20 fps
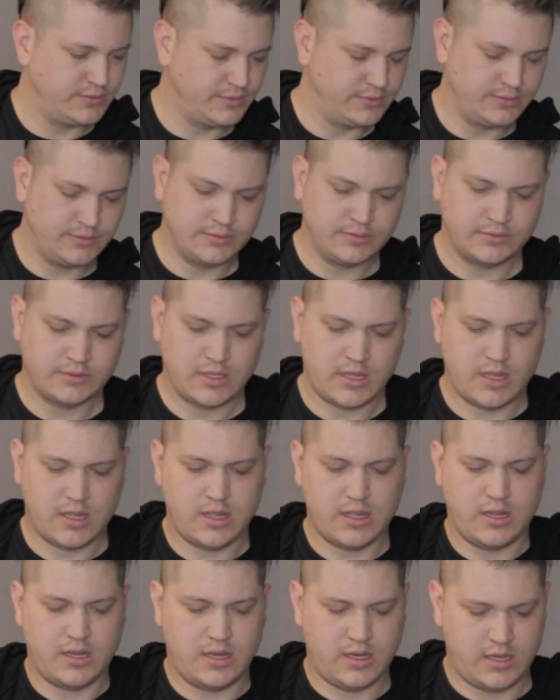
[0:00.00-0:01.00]

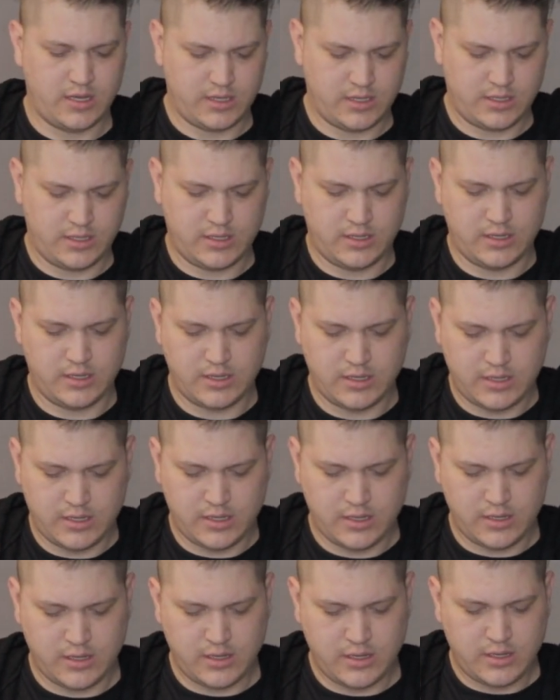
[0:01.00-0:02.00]
Nothing is said.